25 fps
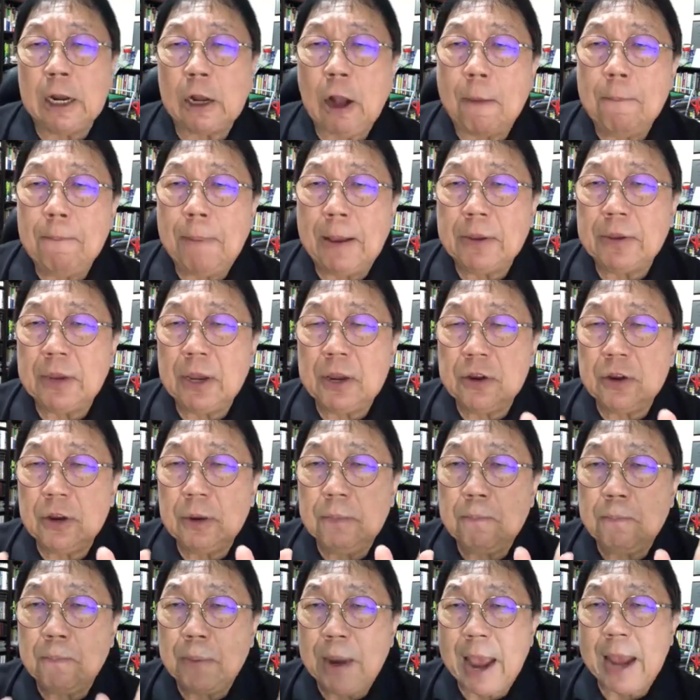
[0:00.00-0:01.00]

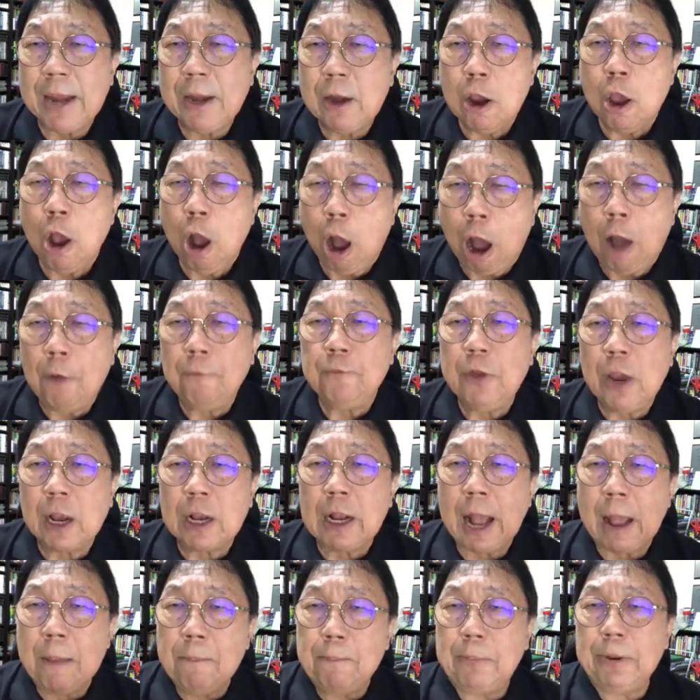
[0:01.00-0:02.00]
compensation plan of your
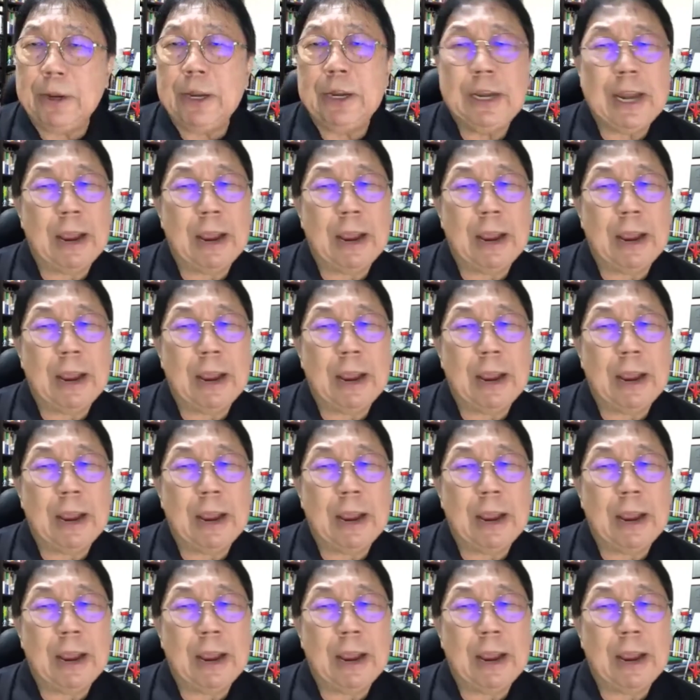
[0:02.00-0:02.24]
company.